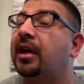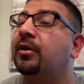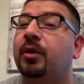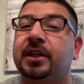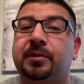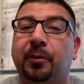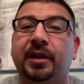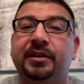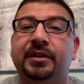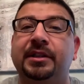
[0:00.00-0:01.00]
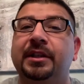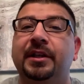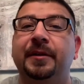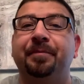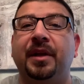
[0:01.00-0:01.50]
I don't like surprises,
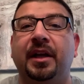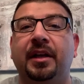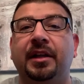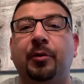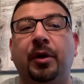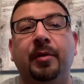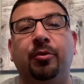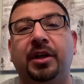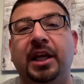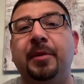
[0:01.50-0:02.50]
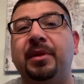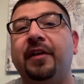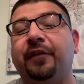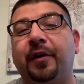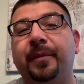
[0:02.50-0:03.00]
and they were able to keep
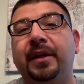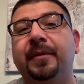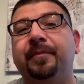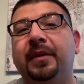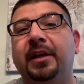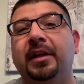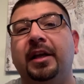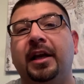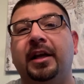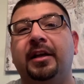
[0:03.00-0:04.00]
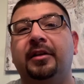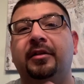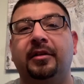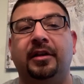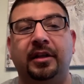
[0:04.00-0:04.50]
that from me
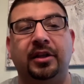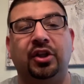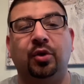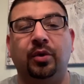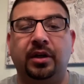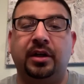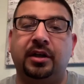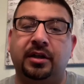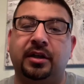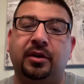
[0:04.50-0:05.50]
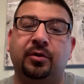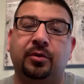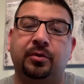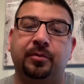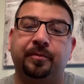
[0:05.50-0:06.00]
and do a
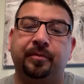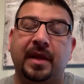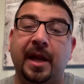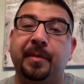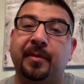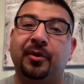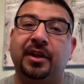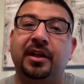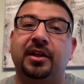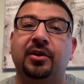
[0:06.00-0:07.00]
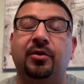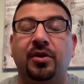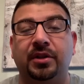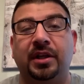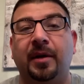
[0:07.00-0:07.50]
little happy birthday deal
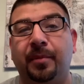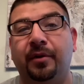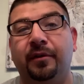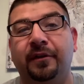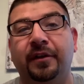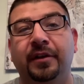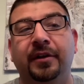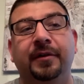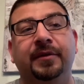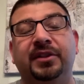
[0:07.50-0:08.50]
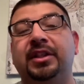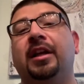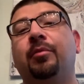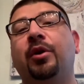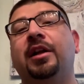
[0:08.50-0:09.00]
on top of
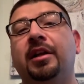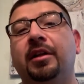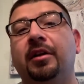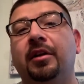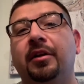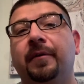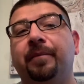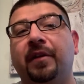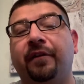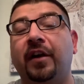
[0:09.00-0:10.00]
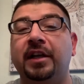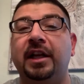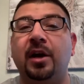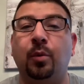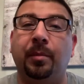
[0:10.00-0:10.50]
celebrating finding
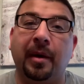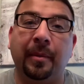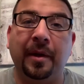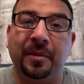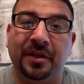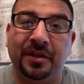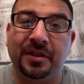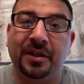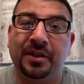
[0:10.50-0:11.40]
out what my baby is.